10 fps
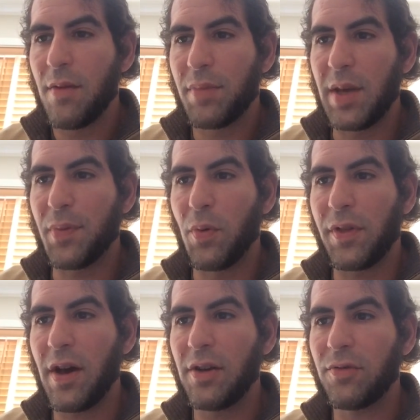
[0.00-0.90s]
people
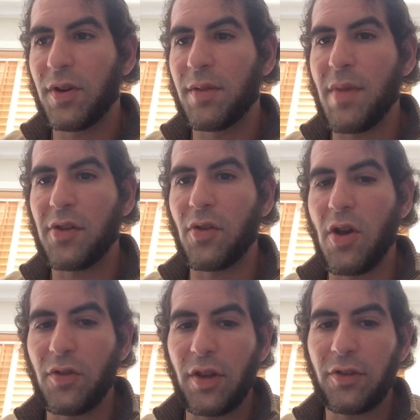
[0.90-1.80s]
with untreated mental
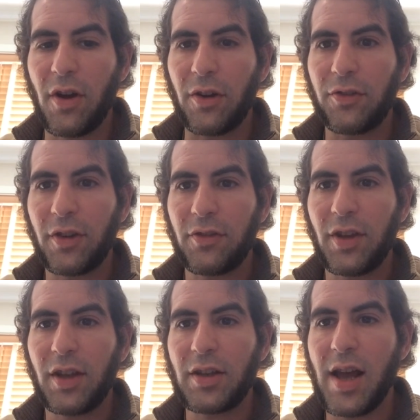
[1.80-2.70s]
illness are
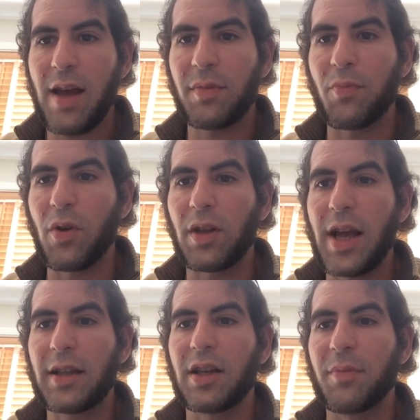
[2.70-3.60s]
16 times more
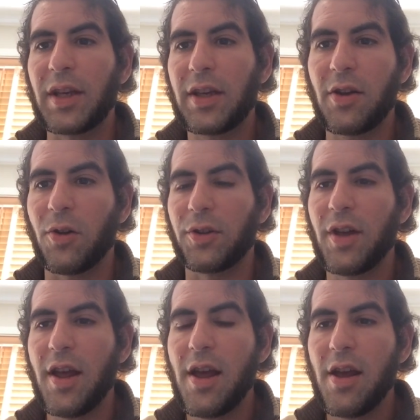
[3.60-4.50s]
likely to be killed
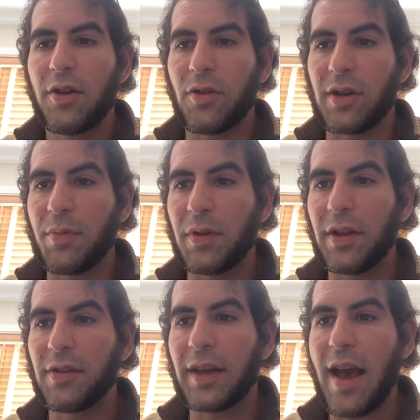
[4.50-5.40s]
during a
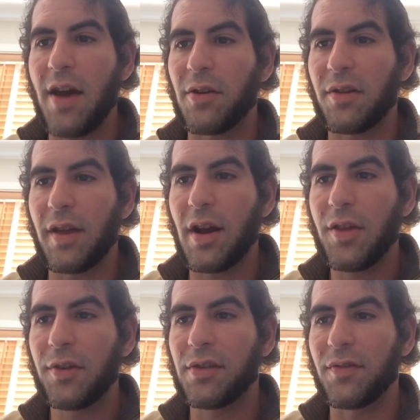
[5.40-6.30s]
police encounter than
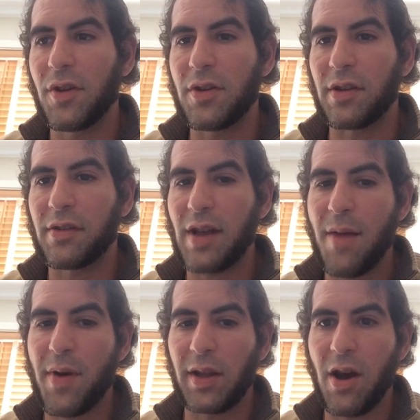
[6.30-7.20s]
other civilians
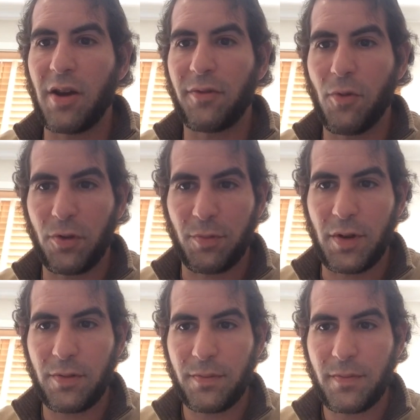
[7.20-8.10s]
stopped by law
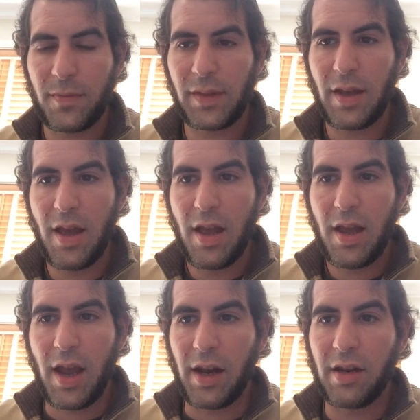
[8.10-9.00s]
enforcement.
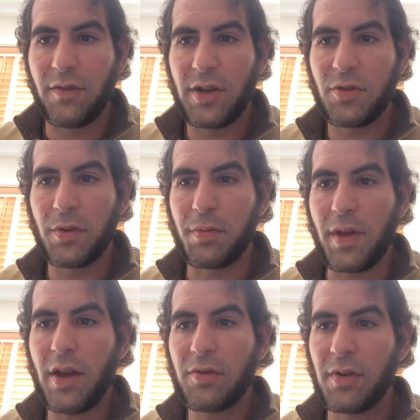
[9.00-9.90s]
And individuals
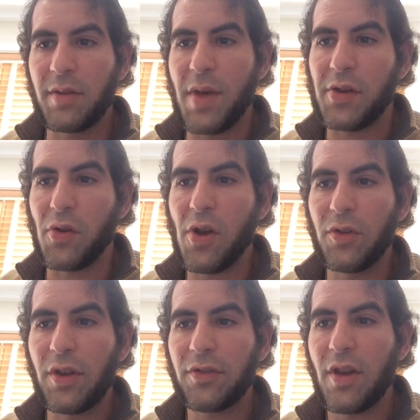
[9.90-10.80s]
with untreated mental
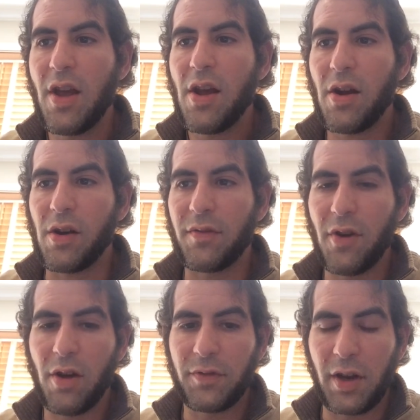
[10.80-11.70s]
illness are
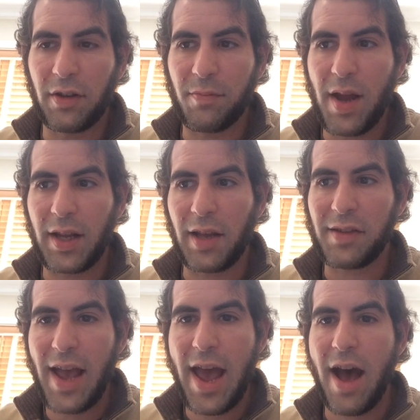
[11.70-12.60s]
involved in as many
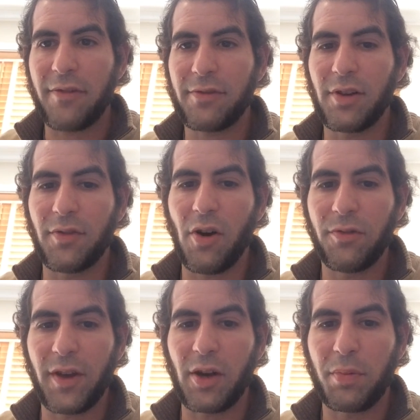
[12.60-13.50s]
as half of all
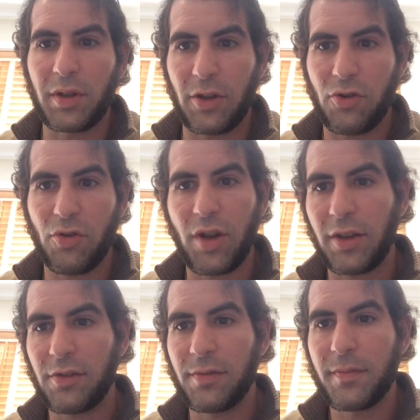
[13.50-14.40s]
fatal police
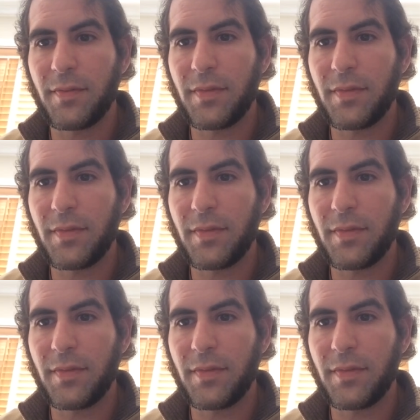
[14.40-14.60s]
shootings.